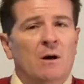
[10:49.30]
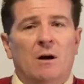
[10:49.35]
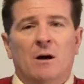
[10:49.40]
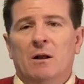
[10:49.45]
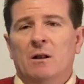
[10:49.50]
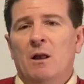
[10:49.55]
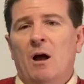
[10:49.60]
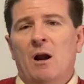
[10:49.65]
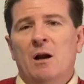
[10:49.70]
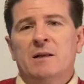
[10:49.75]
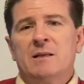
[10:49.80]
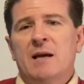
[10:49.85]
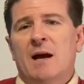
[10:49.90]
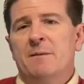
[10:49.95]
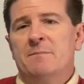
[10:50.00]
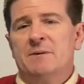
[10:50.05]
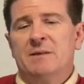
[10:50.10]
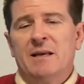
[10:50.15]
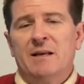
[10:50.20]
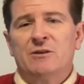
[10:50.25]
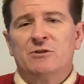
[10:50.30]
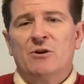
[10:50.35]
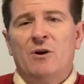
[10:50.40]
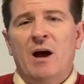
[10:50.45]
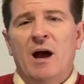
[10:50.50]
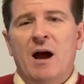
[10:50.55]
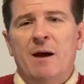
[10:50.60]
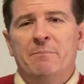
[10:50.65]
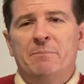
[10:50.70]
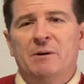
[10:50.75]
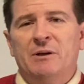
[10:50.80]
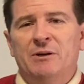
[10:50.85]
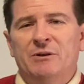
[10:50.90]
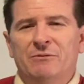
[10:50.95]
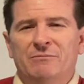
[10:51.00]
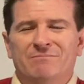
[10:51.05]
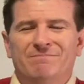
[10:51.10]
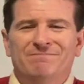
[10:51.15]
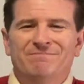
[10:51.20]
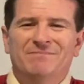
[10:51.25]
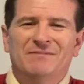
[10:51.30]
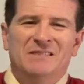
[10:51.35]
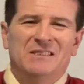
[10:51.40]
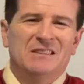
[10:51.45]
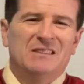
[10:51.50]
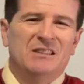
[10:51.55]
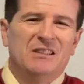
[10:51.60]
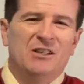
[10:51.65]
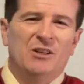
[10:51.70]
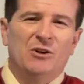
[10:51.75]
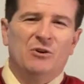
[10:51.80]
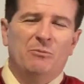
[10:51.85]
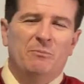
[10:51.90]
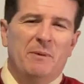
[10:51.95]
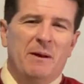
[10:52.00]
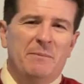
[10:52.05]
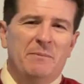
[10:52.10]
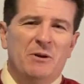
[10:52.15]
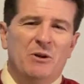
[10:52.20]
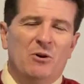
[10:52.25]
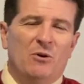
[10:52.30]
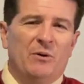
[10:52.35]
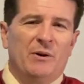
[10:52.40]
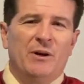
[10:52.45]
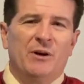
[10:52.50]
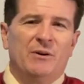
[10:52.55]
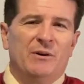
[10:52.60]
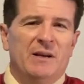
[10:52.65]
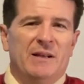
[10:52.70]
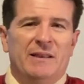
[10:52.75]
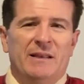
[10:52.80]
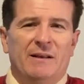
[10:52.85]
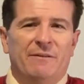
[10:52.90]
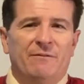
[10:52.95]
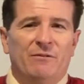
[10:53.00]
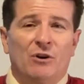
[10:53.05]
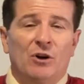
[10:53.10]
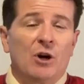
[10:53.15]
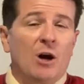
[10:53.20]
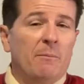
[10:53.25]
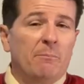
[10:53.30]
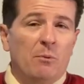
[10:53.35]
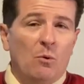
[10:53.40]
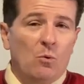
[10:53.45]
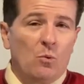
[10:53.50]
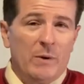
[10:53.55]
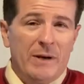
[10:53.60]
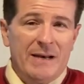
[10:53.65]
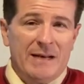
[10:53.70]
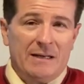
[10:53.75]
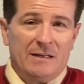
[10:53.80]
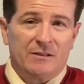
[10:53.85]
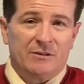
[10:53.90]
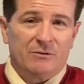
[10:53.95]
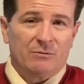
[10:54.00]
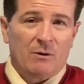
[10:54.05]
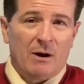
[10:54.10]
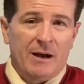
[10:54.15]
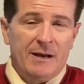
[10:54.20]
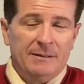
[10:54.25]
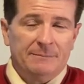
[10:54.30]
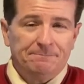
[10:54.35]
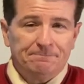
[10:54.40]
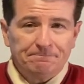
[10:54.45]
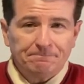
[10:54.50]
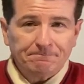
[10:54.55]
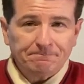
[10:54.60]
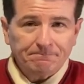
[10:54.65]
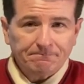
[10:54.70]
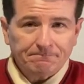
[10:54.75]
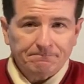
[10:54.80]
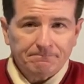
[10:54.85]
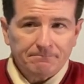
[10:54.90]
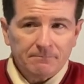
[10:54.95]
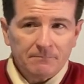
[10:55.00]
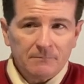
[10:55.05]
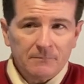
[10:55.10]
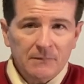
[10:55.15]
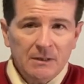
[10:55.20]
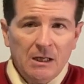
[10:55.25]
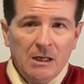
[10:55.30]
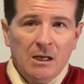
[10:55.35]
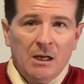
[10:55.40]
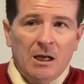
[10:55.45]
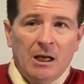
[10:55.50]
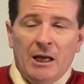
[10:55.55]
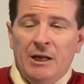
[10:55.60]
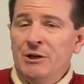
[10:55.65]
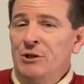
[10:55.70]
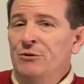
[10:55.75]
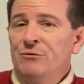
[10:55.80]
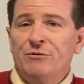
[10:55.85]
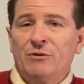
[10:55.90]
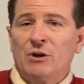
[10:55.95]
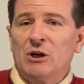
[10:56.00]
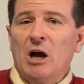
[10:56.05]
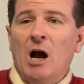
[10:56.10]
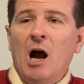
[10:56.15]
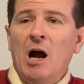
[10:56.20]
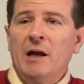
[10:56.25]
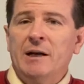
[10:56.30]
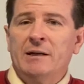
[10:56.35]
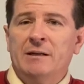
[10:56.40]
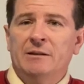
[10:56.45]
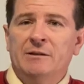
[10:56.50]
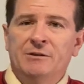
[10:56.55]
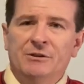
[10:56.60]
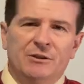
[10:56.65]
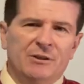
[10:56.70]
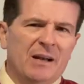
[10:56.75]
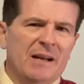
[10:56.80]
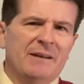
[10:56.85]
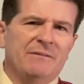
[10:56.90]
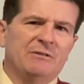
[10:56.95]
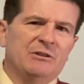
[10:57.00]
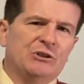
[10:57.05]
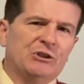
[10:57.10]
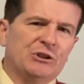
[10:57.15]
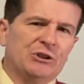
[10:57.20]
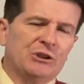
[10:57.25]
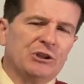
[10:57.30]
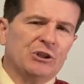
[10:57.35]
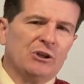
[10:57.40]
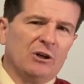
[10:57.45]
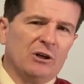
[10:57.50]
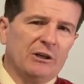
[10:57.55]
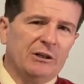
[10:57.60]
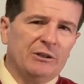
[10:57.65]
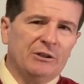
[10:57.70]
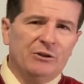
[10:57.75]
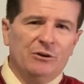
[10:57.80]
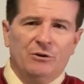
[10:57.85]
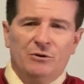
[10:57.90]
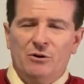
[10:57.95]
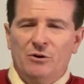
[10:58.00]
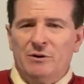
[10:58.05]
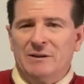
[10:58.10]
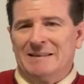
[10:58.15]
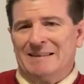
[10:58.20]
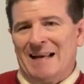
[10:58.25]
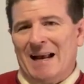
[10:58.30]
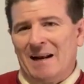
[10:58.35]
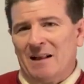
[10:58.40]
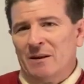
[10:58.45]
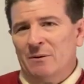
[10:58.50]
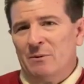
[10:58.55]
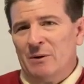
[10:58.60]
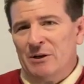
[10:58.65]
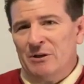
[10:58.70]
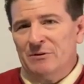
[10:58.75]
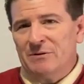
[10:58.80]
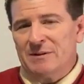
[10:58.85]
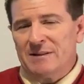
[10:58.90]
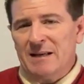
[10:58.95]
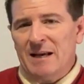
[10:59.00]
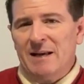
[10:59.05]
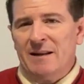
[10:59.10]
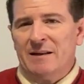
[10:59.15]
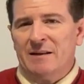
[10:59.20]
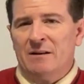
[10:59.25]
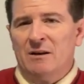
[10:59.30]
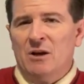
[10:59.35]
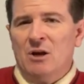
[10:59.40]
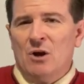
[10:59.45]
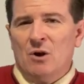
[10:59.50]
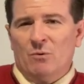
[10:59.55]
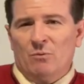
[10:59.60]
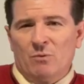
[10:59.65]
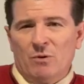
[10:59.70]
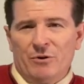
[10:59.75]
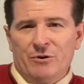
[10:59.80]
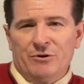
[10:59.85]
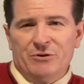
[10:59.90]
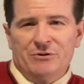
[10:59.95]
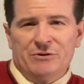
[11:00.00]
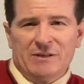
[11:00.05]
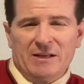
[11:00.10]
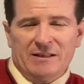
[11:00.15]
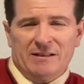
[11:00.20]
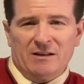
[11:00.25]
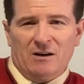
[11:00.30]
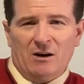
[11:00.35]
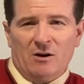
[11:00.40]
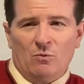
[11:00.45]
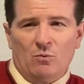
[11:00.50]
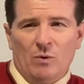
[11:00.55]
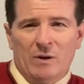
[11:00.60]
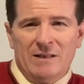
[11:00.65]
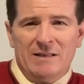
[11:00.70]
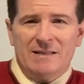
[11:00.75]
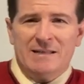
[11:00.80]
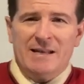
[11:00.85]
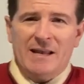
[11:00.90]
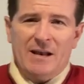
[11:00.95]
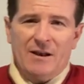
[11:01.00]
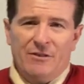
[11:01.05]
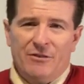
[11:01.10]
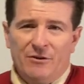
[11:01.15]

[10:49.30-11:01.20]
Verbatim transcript: A lot of times things will happen and you know, maybe you don't hear anything for a couple weeks, right? And you've forgotten and you're not even sure and you don't know exactly what you said and whether you sent it on Wednesday,